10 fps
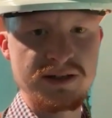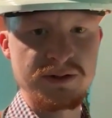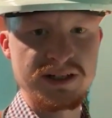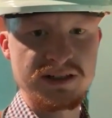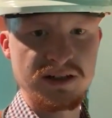
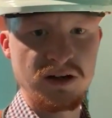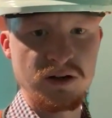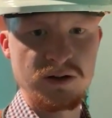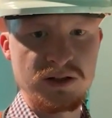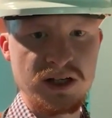when it's
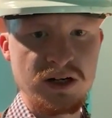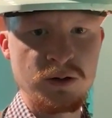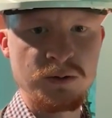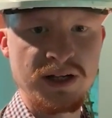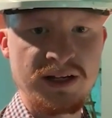
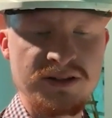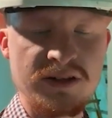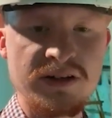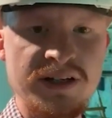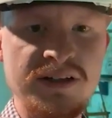cold
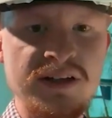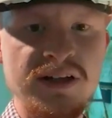outside,